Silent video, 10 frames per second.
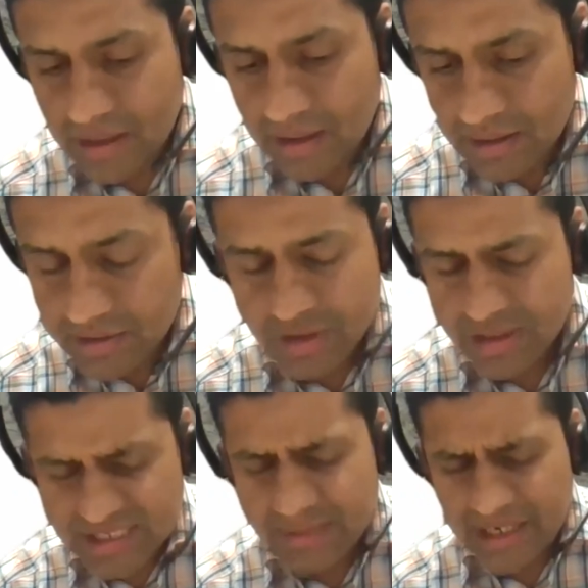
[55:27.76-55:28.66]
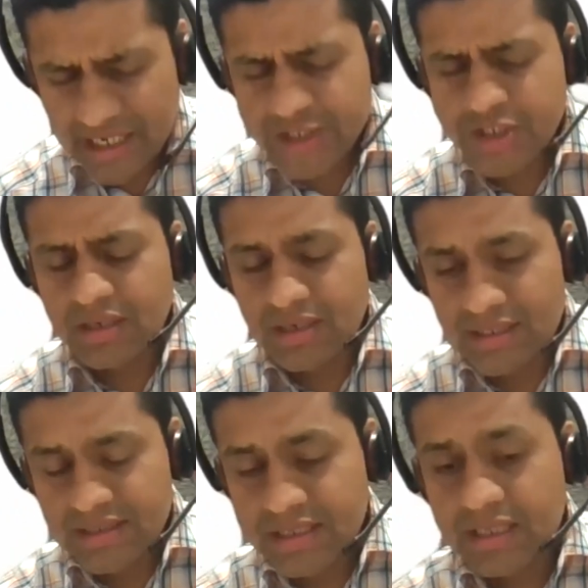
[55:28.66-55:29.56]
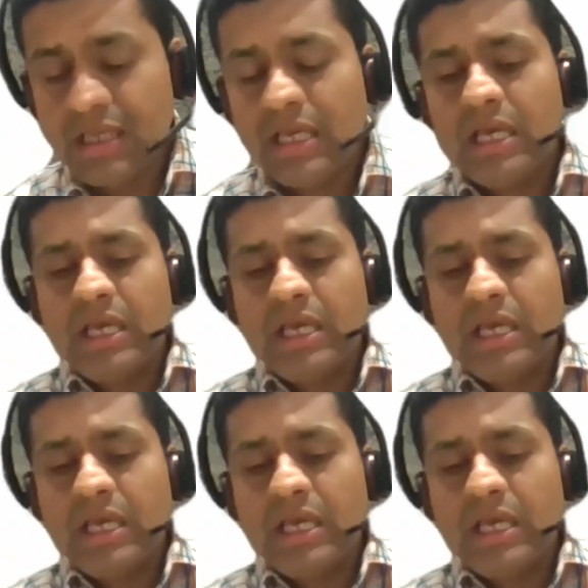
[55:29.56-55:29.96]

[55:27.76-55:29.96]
uh, sorry, segmentation, clustering.